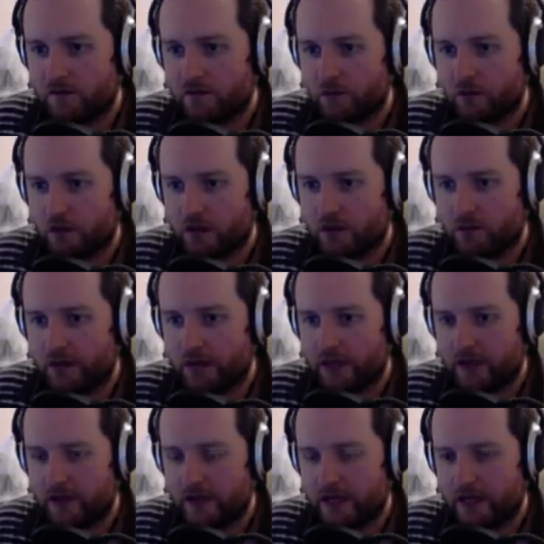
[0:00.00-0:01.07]
We'll just work our
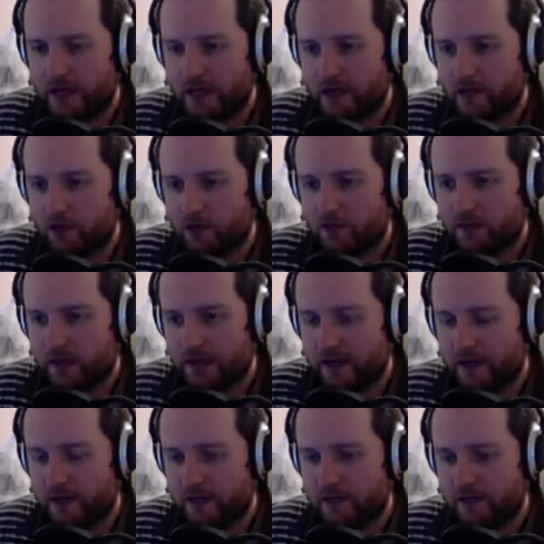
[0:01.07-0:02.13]
way into that alcove
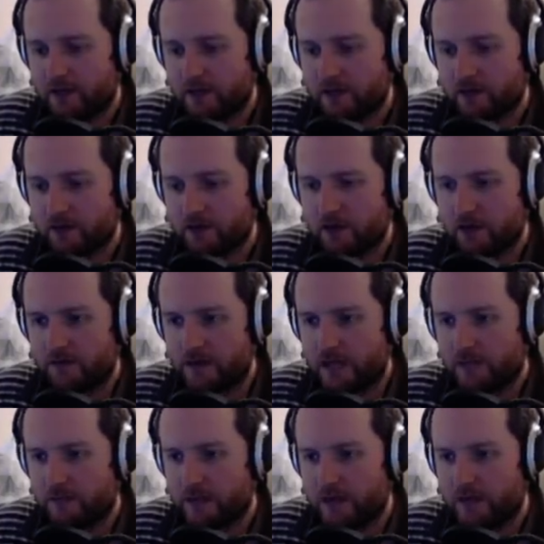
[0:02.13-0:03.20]
there to uncover
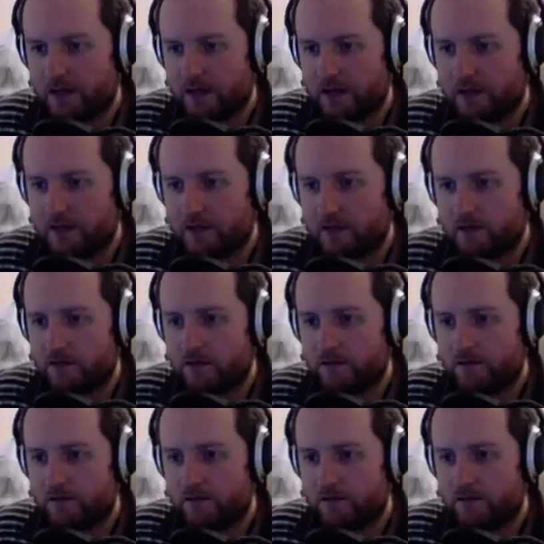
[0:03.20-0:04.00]
that bit and then